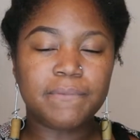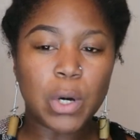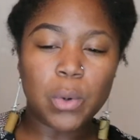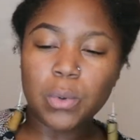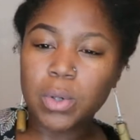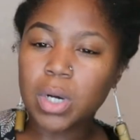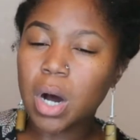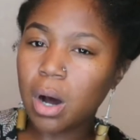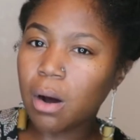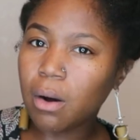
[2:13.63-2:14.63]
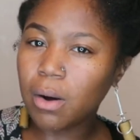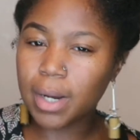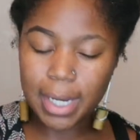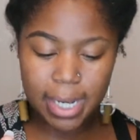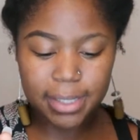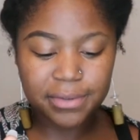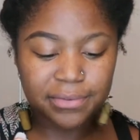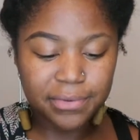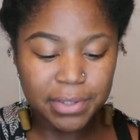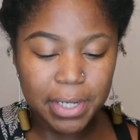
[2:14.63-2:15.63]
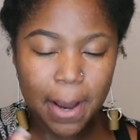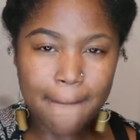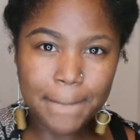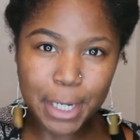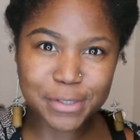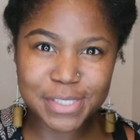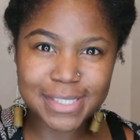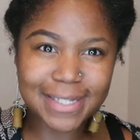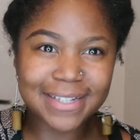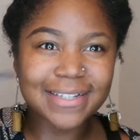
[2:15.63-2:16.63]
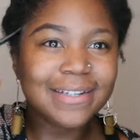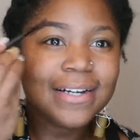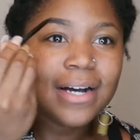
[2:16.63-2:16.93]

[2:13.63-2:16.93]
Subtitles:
phone call kind of person?